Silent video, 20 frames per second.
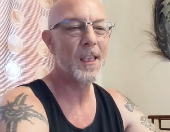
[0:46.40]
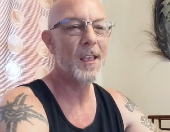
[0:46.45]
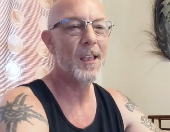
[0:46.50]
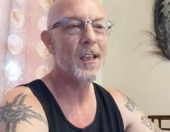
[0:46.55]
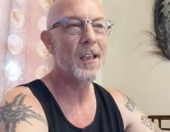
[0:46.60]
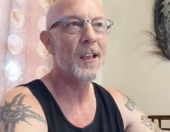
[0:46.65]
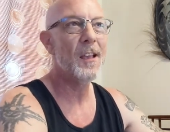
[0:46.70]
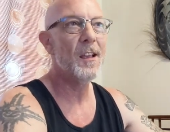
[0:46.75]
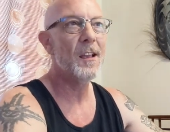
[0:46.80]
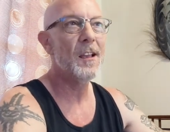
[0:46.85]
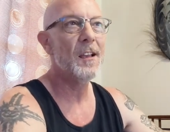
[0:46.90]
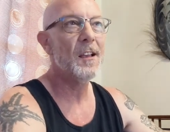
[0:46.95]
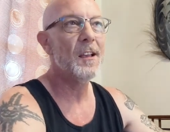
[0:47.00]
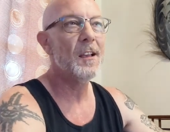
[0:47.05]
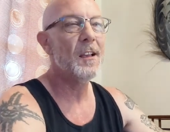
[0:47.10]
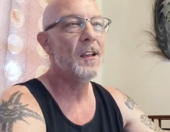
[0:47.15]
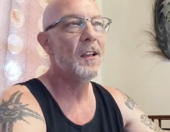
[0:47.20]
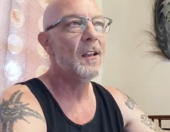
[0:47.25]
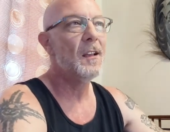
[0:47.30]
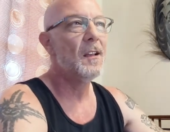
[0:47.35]

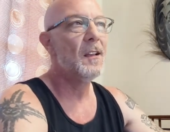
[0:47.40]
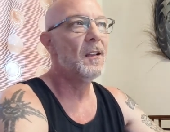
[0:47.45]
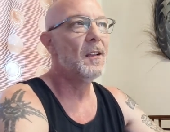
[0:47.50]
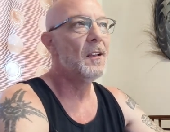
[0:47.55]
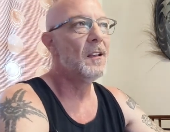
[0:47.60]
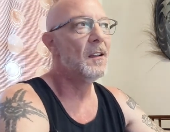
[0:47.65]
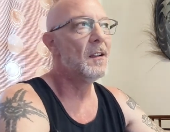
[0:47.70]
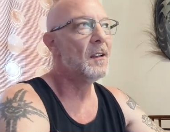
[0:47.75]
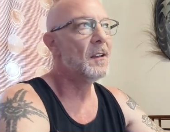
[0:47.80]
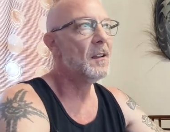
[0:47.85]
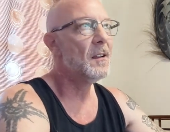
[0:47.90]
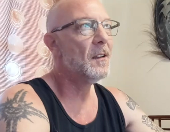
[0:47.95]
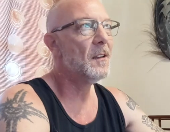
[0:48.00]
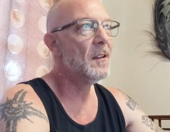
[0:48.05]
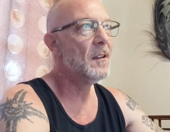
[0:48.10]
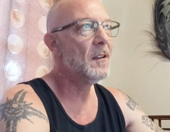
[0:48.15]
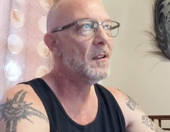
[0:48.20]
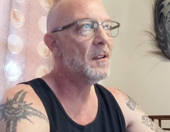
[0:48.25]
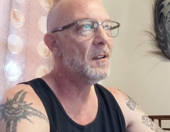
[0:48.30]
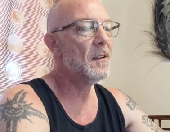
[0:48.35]

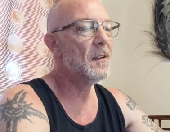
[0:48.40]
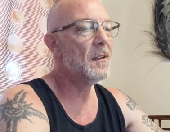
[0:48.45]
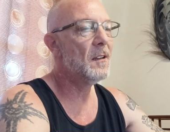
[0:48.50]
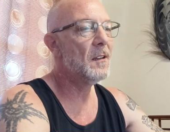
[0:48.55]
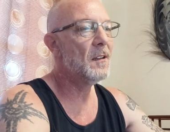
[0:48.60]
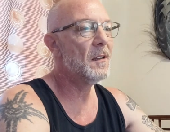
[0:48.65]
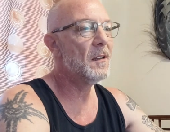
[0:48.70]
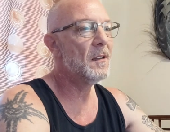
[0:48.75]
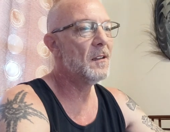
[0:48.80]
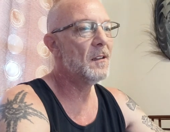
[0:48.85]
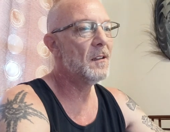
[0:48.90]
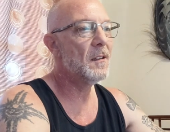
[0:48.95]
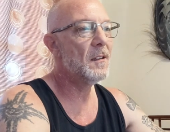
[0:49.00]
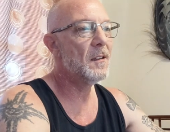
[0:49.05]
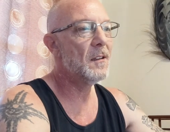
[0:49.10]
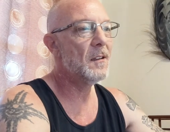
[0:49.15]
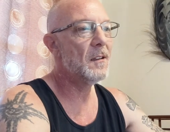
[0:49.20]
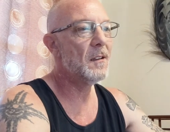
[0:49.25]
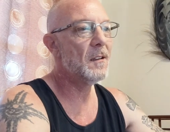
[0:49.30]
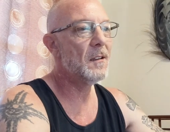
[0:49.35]

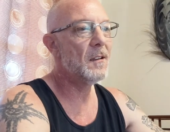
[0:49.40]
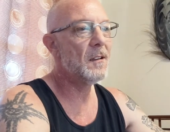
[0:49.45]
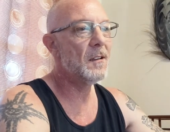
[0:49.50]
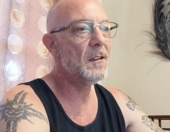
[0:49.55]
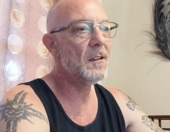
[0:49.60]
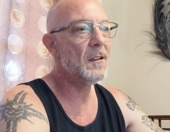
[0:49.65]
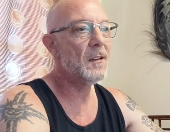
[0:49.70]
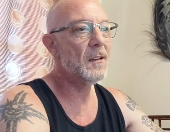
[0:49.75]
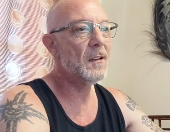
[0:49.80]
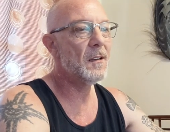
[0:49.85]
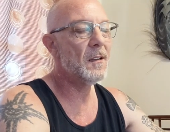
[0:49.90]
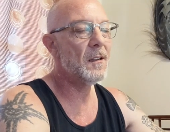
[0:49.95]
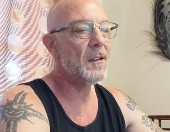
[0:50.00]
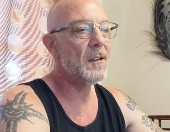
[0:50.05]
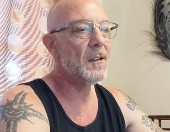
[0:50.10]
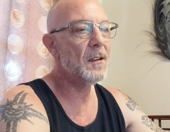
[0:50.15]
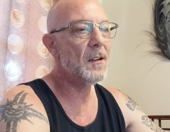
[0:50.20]
(no one is talking)